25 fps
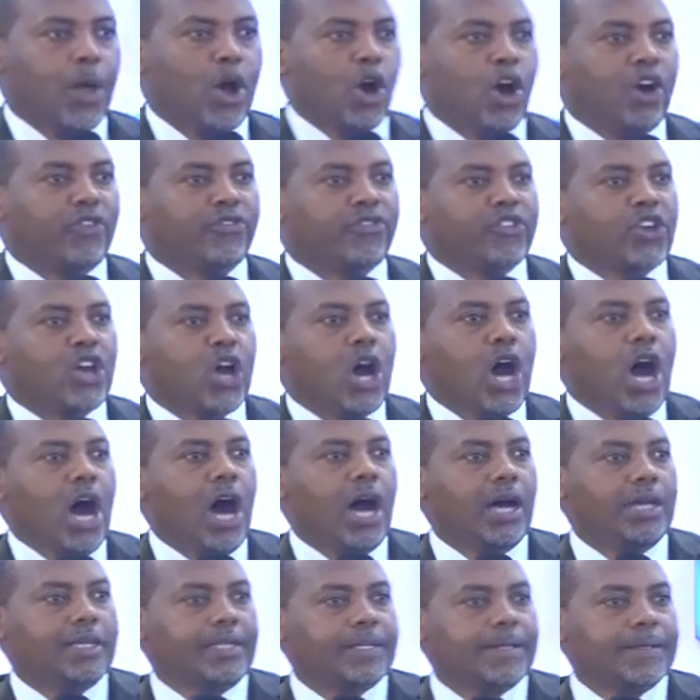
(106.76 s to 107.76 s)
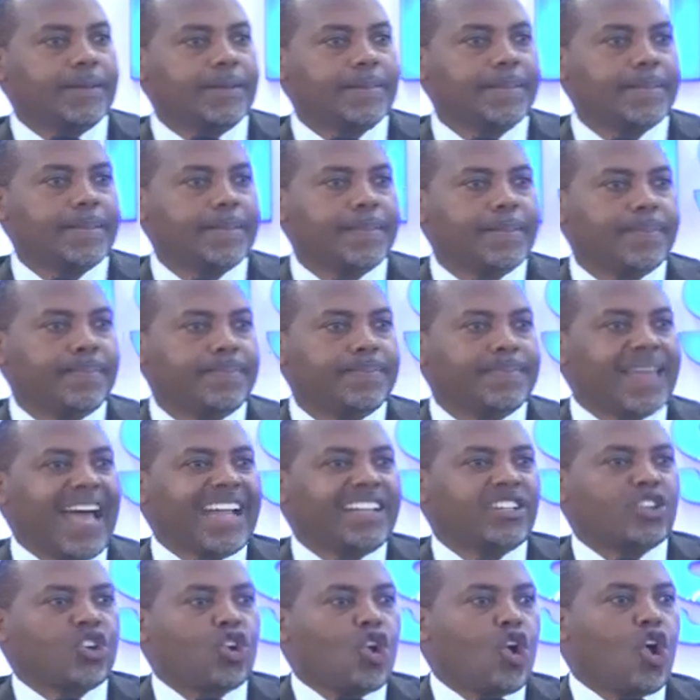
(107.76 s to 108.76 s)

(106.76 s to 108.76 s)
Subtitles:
of God, that